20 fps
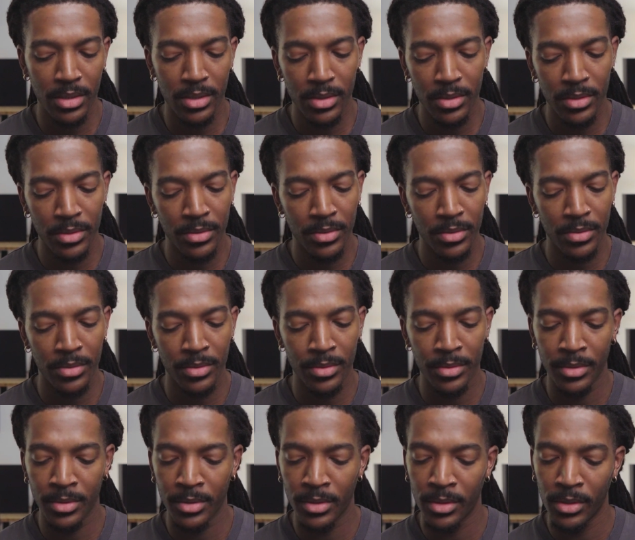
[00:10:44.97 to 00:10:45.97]

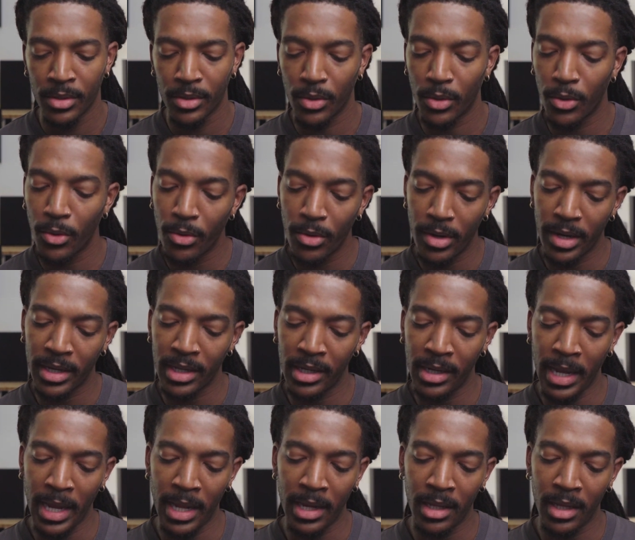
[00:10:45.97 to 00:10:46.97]
or I can
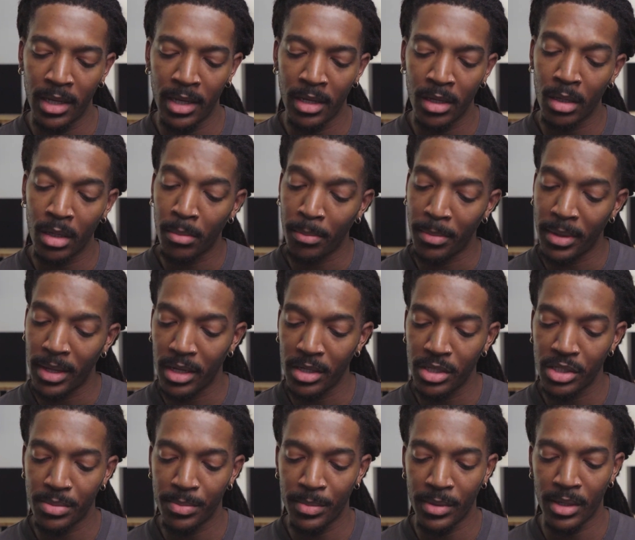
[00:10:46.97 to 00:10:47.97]
add in an
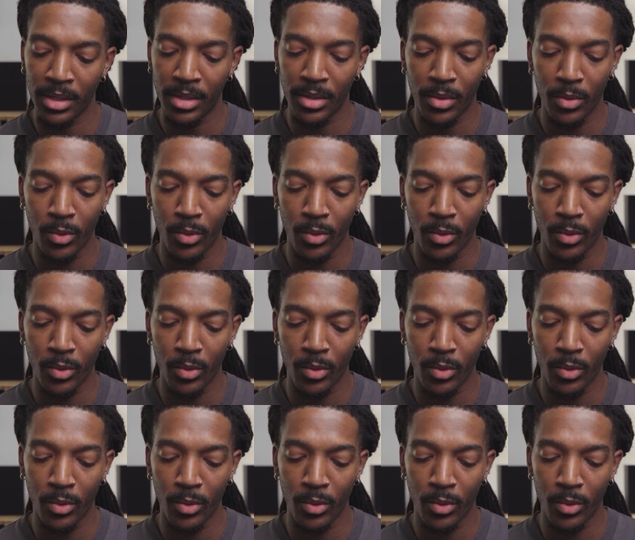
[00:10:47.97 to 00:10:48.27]
embellishment